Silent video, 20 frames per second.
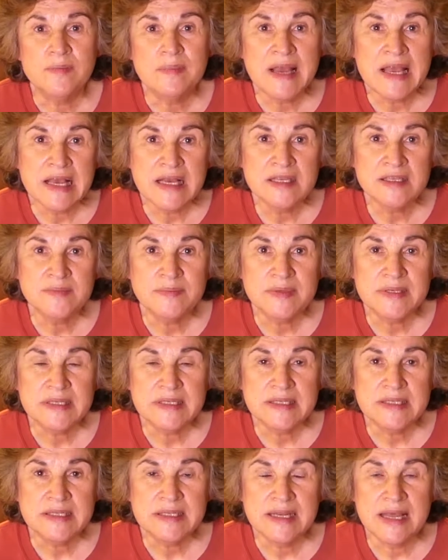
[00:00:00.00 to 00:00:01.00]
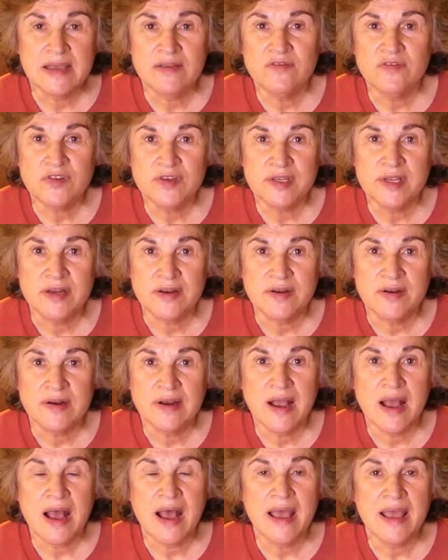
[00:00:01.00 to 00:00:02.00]
my husband tonight for
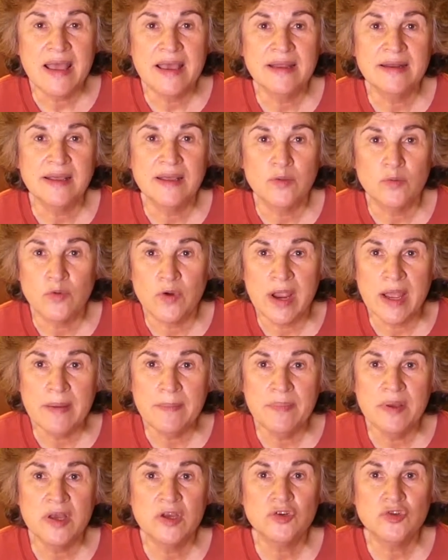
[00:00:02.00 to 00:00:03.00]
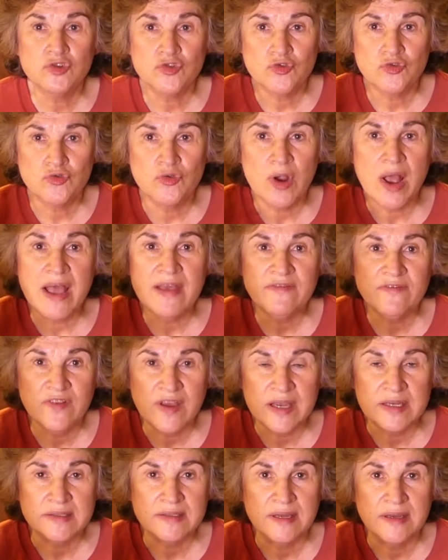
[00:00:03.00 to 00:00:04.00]
dinner, I had a ramp
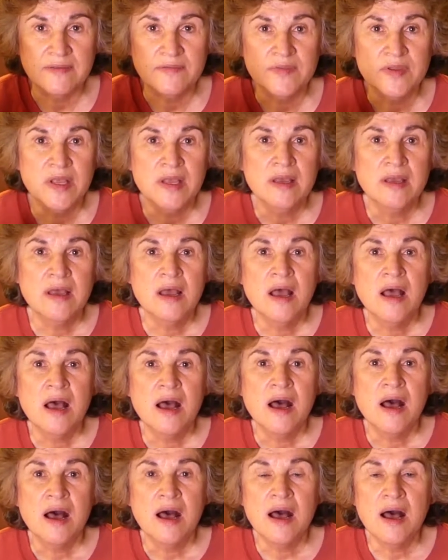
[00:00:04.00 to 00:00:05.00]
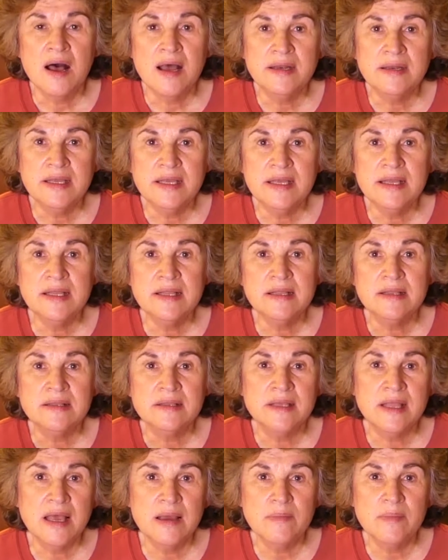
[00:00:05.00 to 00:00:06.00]
trifecta. Honey,
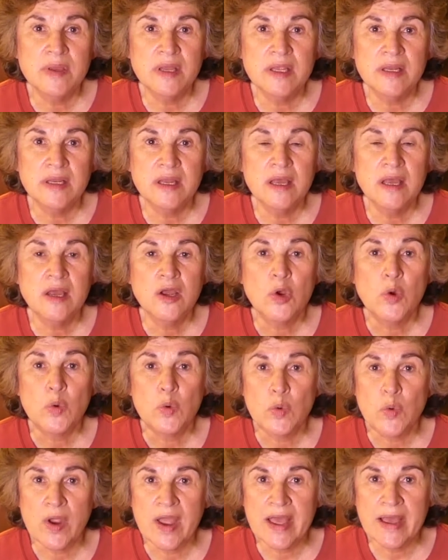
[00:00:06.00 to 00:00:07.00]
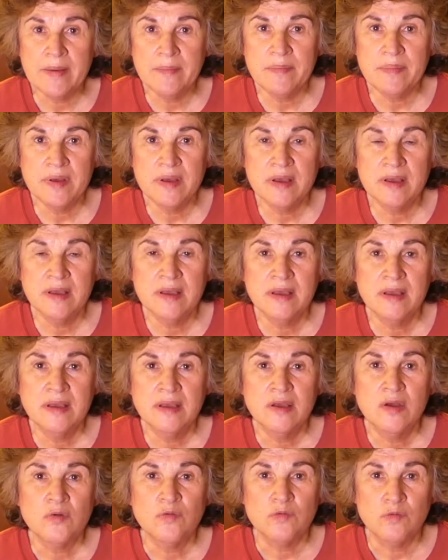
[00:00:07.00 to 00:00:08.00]
lemon, ramp,
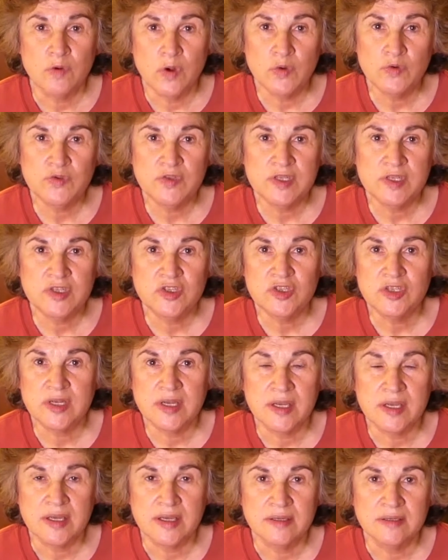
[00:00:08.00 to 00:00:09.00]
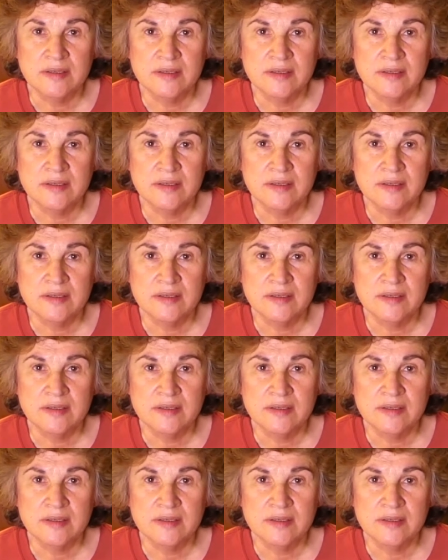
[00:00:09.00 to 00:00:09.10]
roasted chicken.